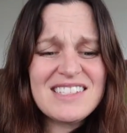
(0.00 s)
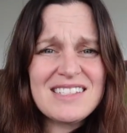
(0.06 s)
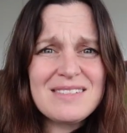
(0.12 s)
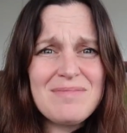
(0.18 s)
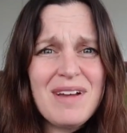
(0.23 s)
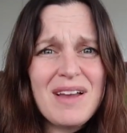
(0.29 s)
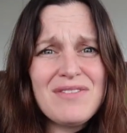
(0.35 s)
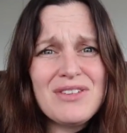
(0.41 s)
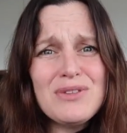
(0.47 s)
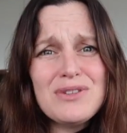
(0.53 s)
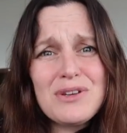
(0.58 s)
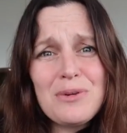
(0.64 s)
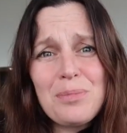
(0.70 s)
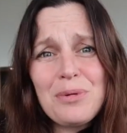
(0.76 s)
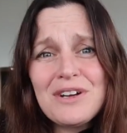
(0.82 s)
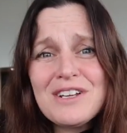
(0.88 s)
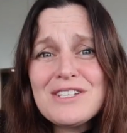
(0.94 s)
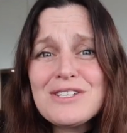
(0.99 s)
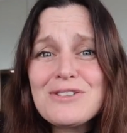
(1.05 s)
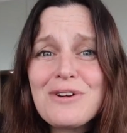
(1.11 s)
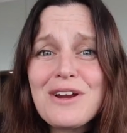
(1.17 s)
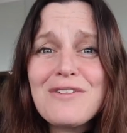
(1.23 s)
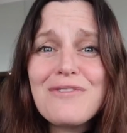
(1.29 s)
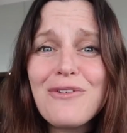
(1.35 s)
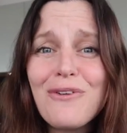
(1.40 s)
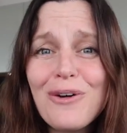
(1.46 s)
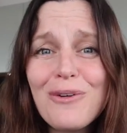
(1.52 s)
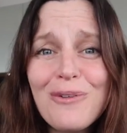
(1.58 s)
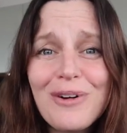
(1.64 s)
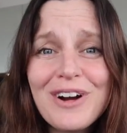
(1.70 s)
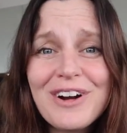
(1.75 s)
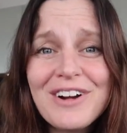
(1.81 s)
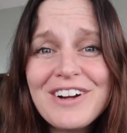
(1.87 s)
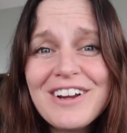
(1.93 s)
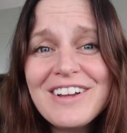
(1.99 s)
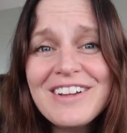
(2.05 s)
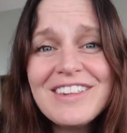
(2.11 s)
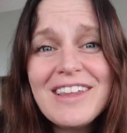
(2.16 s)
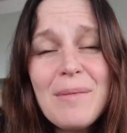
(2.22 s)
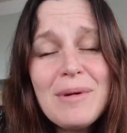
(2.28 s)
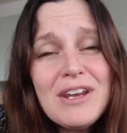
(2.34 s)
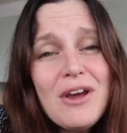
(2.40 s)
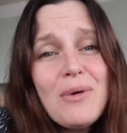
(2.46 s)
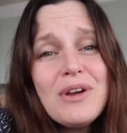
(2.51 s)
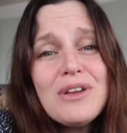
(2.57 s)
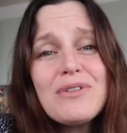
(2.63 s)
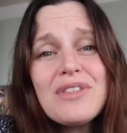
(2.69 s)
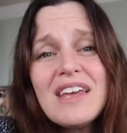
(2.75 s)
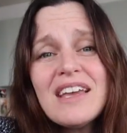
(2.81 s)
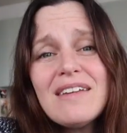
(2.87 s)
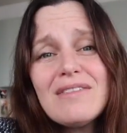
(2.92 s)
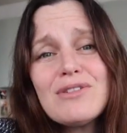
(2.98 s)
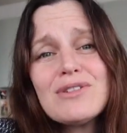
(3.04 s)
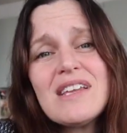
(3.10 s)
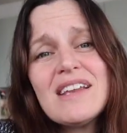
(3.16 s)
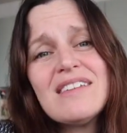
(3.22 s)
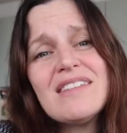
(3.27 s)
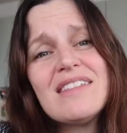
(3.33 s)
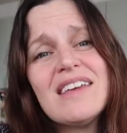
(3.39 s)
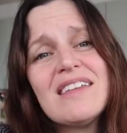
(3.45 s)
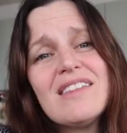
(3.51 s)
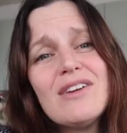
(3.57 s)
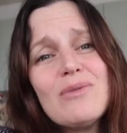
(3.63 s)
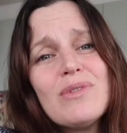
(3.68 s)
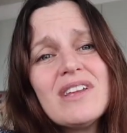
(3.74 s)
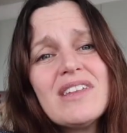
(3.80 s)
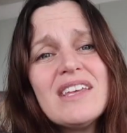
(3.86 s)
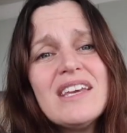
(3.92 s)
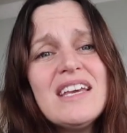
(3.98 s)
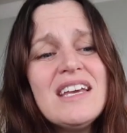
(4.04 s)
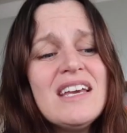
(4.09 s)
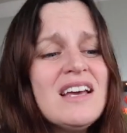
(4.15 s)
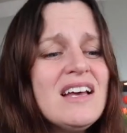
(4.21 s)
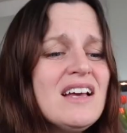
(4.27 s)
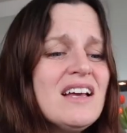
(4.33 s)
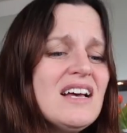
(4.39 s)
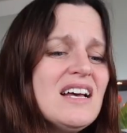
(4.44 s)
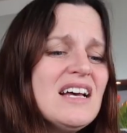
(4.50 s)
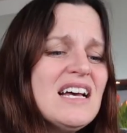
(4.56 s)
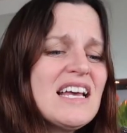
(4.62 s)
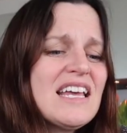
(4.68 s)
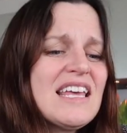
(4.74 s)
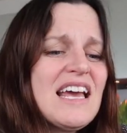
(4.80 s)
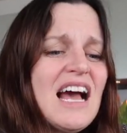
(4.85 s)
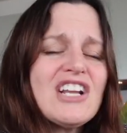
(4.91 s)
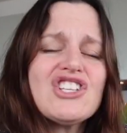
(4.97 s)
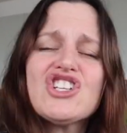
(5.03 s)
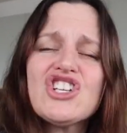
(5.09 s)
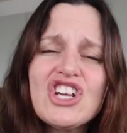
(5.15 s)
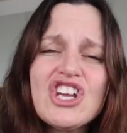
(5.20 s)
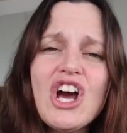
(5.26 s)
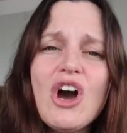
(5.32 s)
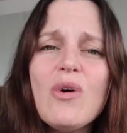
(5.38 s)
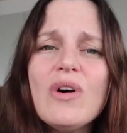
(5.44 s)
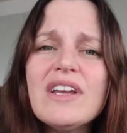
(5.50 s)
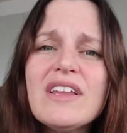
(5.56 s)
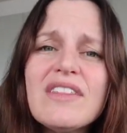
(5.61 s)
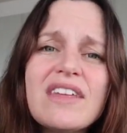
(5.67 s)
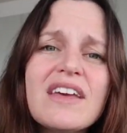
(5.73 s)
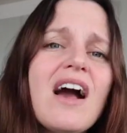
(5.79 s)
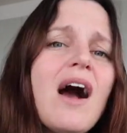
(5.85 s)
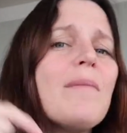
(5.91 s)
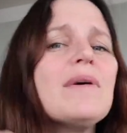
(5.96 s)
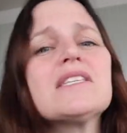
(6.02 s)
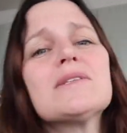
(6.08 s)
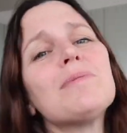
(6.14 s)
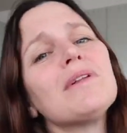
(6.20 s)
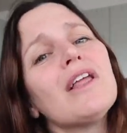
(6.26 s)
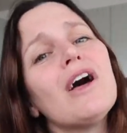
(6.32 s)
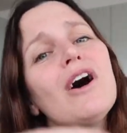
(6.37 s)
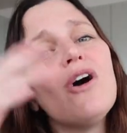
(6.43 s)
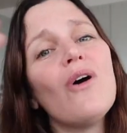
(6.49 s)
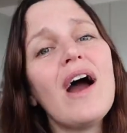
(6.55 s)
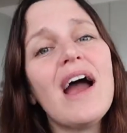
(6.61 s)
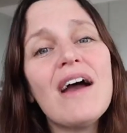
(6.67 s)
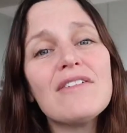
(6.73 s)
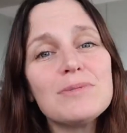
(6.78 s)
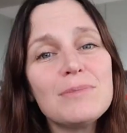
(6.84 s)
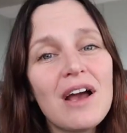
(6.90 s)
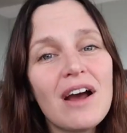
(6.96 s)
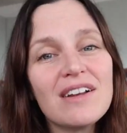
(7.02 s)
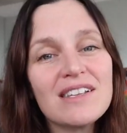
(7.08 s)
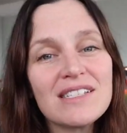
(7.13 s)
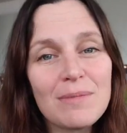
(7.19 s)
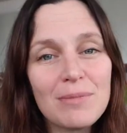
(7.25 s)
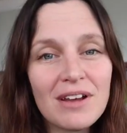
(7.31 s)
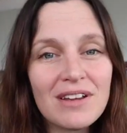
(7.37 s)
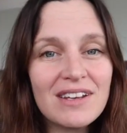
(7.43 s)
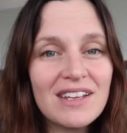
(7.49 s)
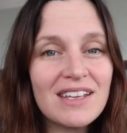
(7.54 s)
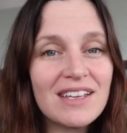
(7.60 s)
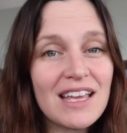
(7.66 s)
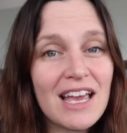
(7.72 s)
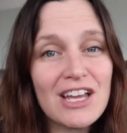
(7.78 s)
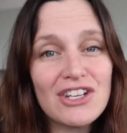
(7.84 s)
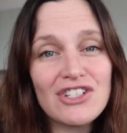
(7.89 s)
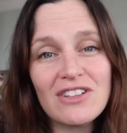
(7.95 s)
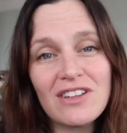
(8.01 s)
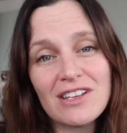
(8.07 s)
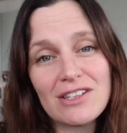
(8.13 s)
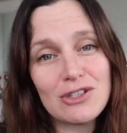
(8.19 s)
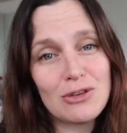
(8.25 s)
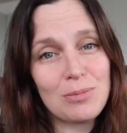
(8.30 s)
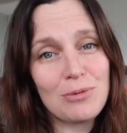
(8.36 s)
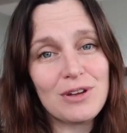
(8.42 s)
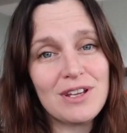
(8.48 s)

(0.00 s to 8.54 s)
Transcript: my views are pretty straightforward. Let me know what you think, if there's anything that really got you going in the comments below. I have to be honest, I'm not gonna engage in like super